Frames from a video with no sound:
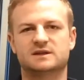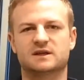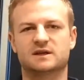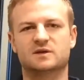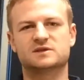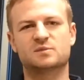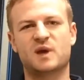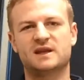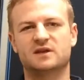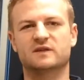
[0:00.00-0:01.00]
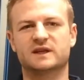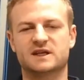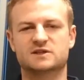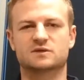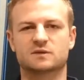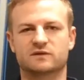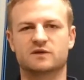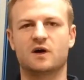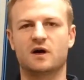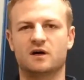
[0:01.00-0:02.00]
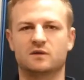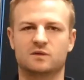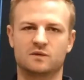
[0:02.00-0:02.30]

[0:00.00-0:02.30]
that depending on the injury we've got,